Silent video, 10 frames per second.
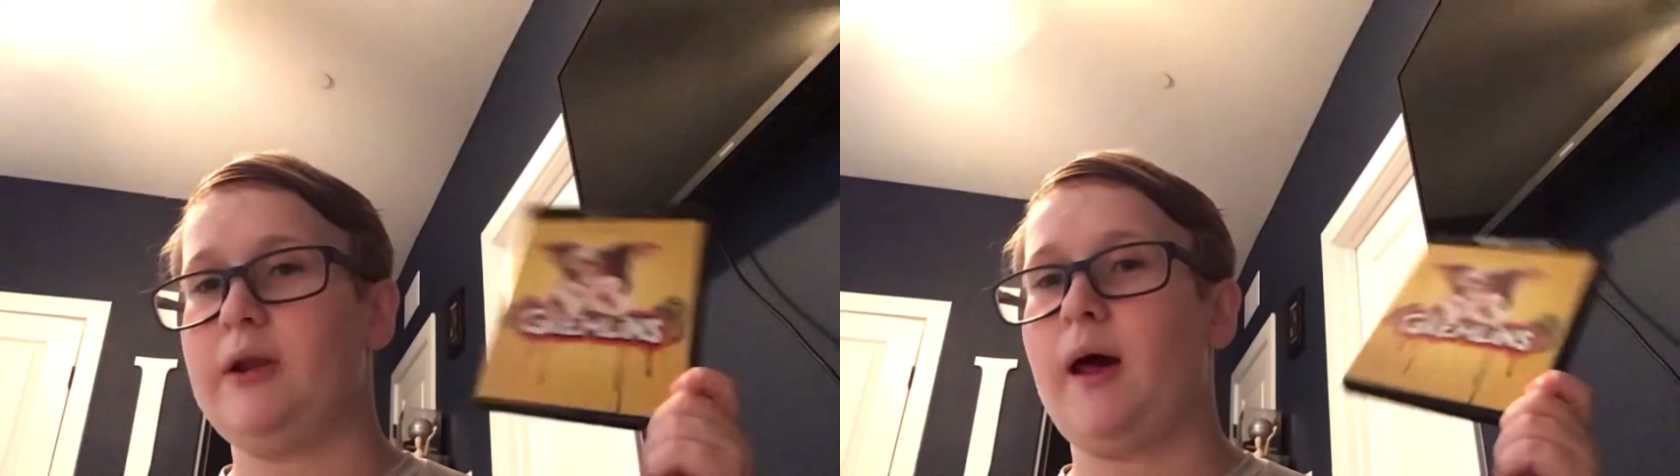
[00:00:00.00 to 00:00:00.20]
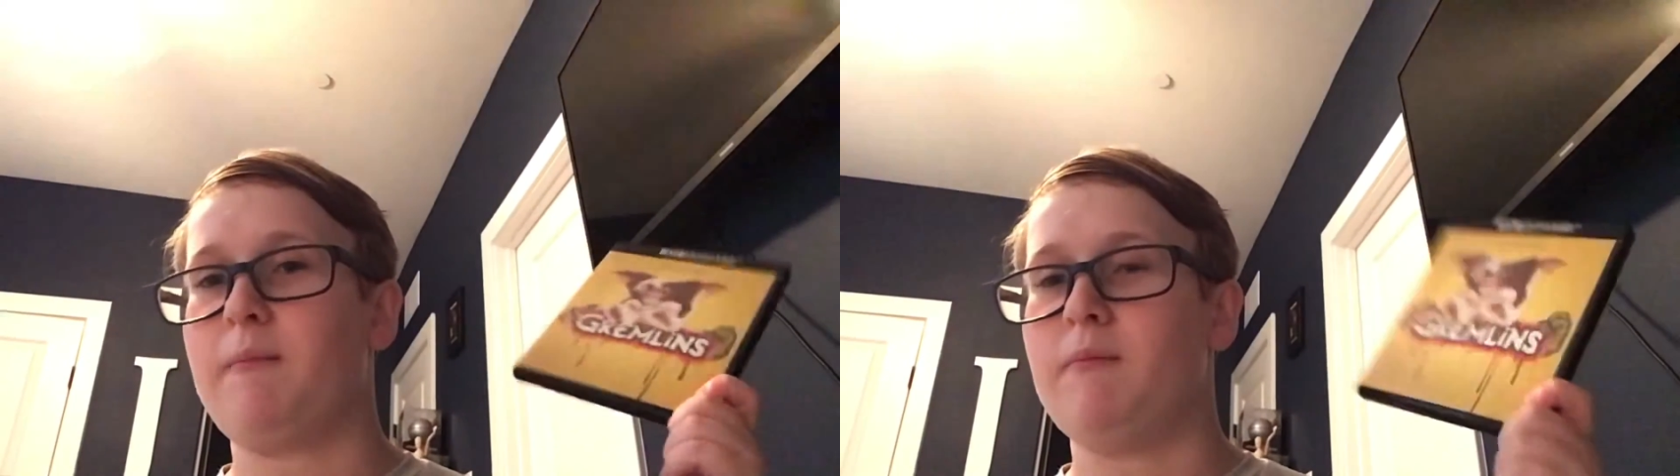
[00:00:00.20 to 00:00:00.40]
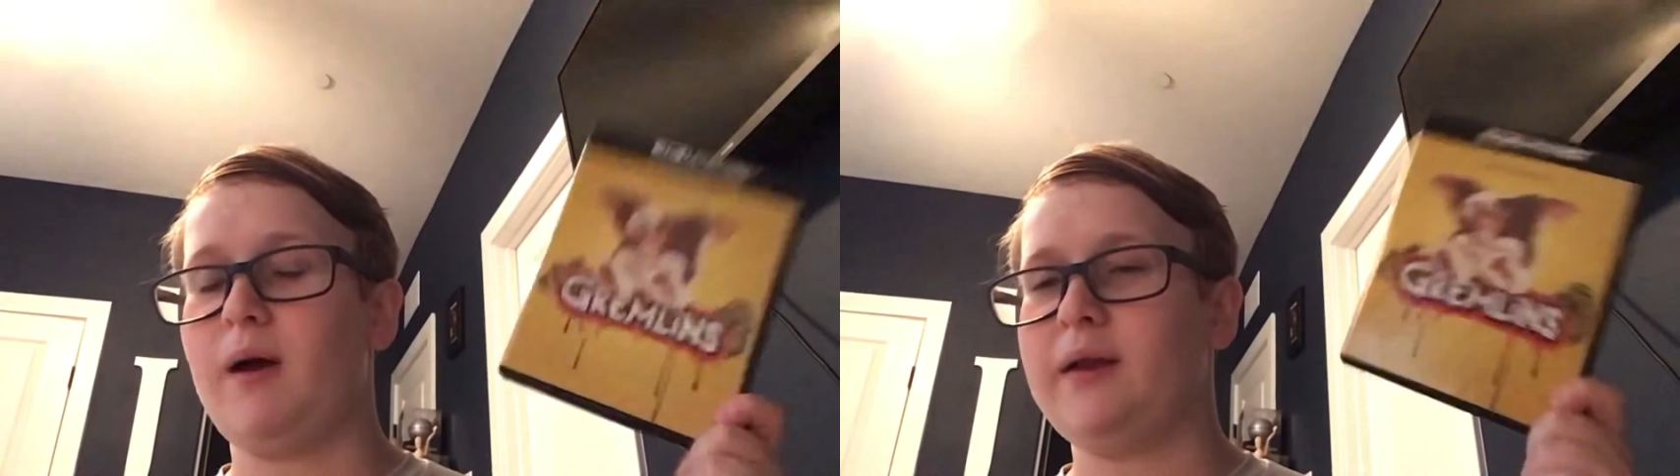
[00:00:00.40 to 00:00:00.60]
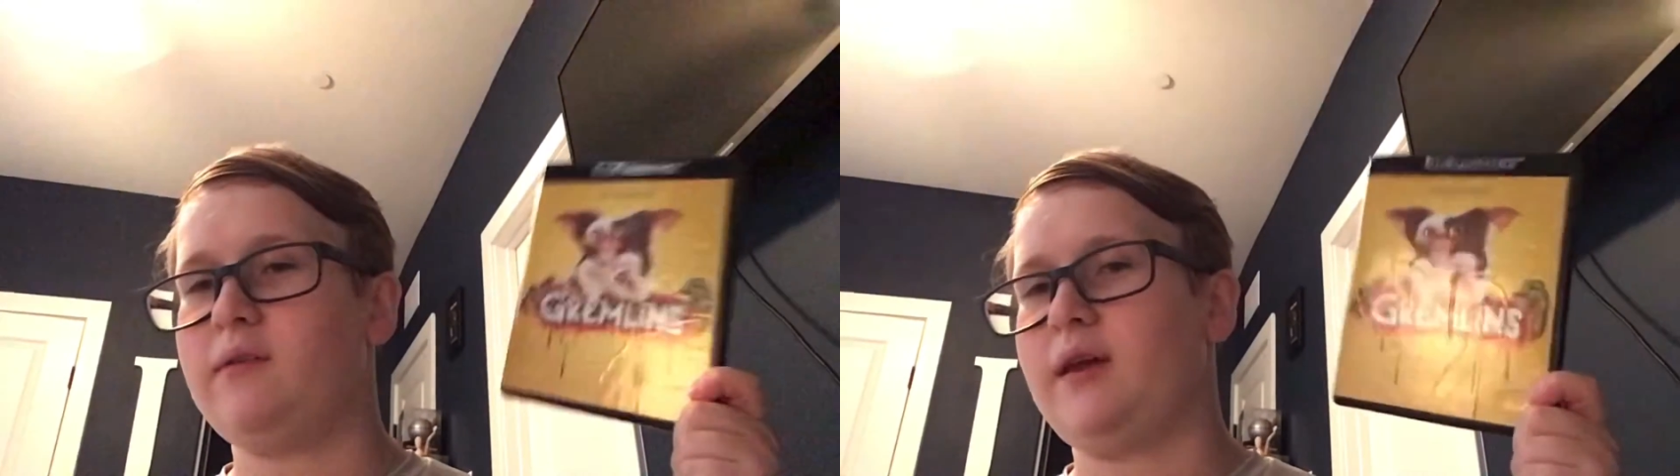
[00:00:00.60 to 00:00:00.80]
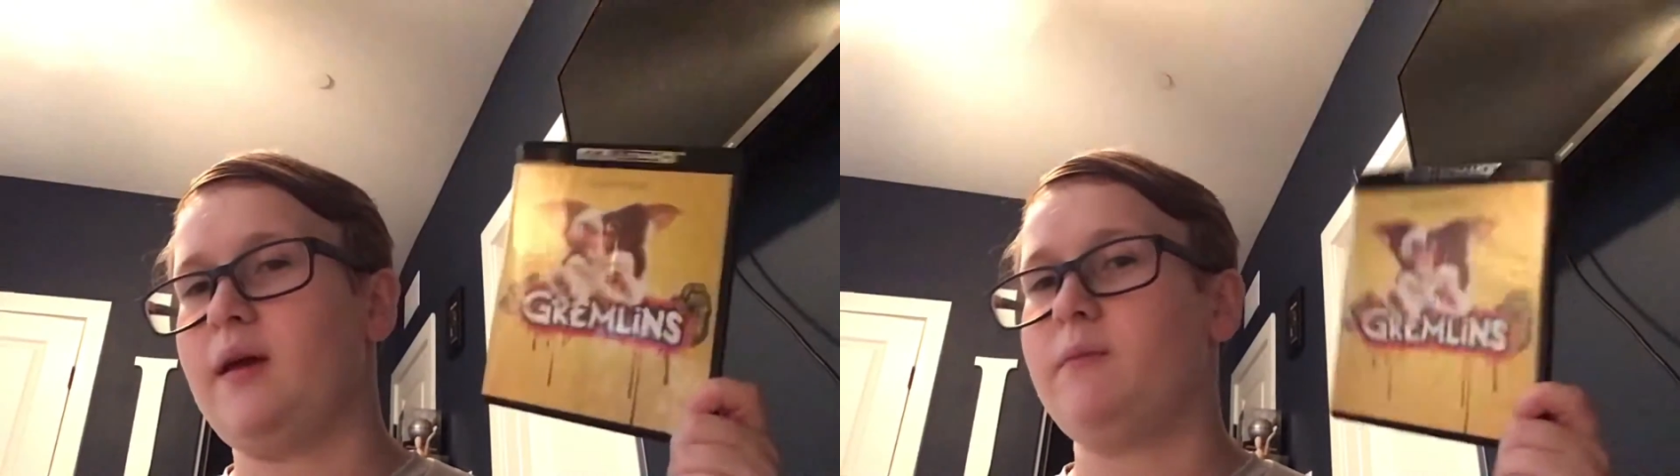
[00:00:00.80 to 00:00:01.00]
and I might
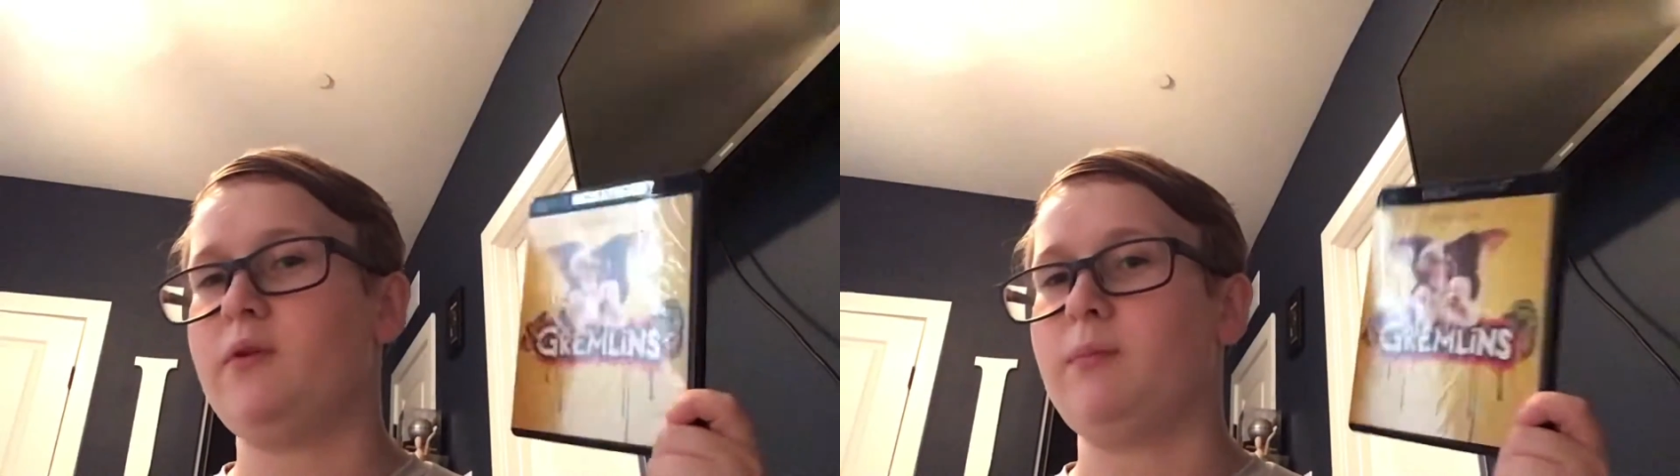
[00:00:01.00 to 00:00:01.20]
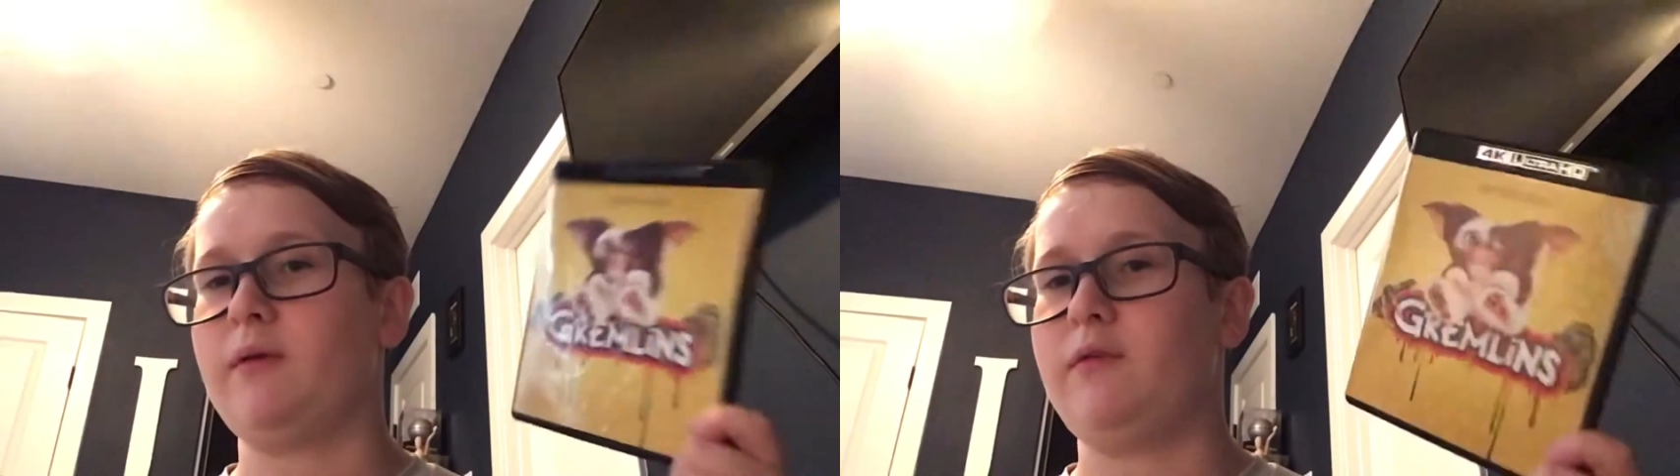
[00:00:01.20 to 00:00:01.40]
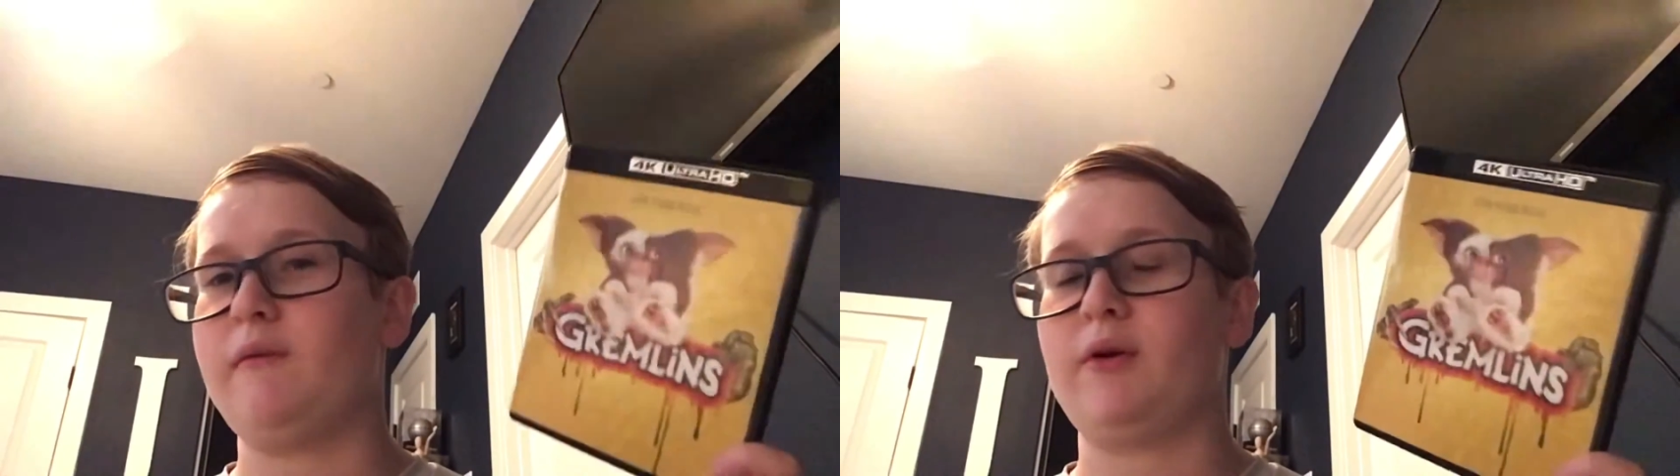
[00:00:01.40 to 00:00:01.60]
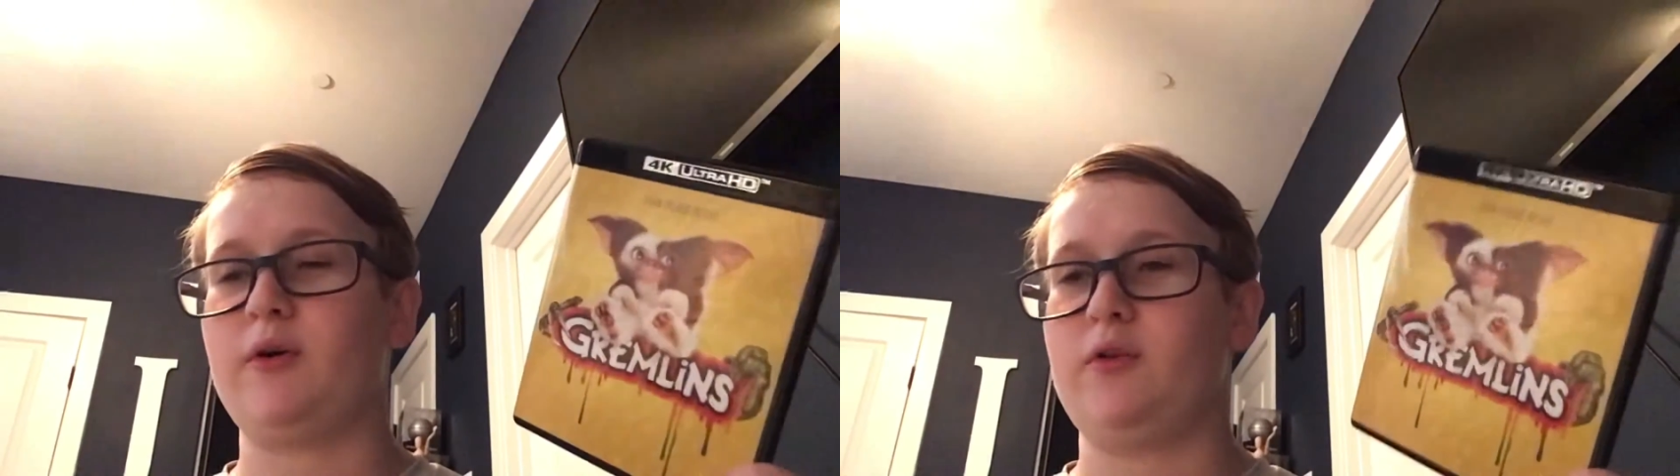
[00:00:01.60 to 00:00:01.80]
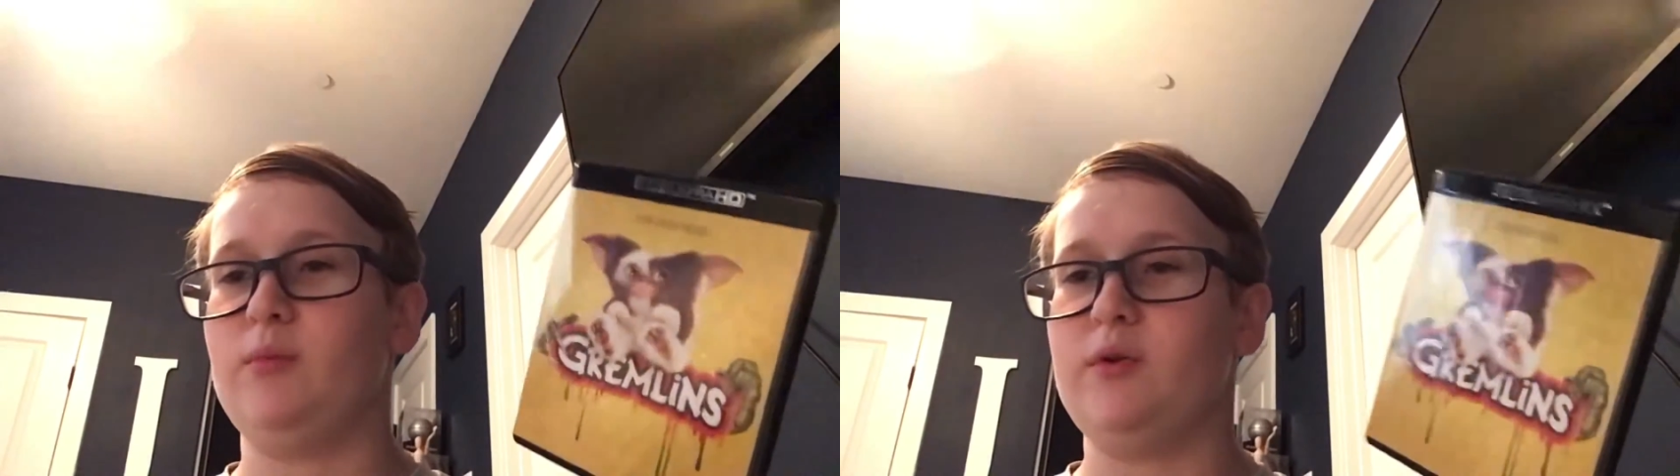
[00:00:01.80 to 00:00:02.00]
say it's my favorite
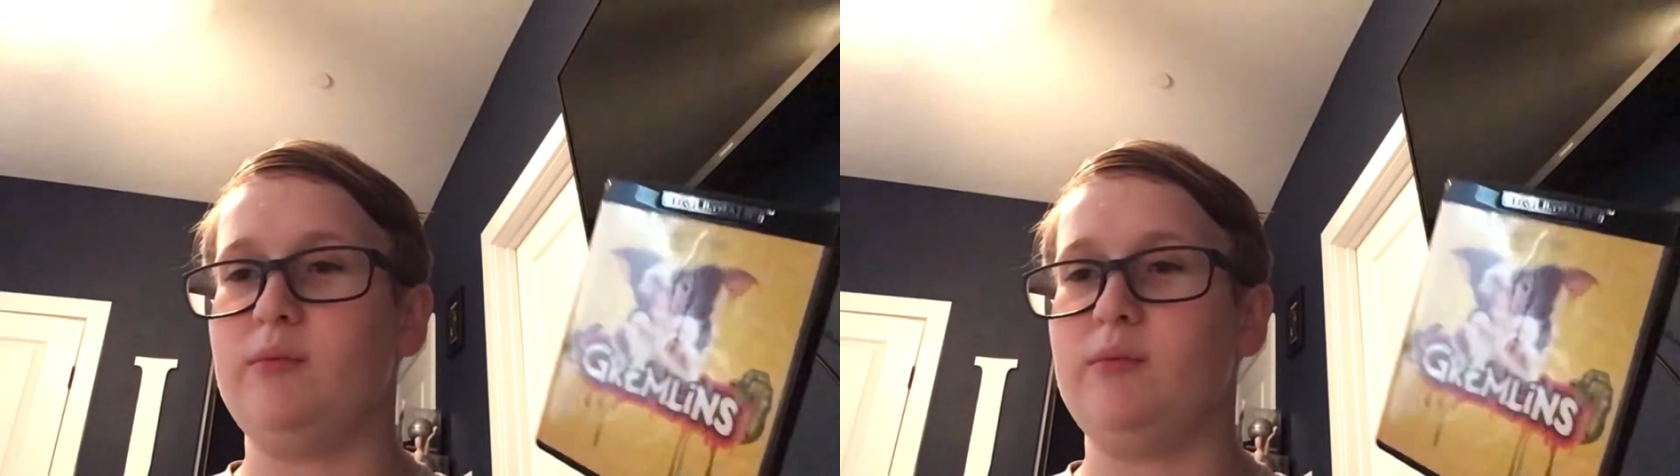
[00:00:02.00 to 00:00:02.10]
Christmas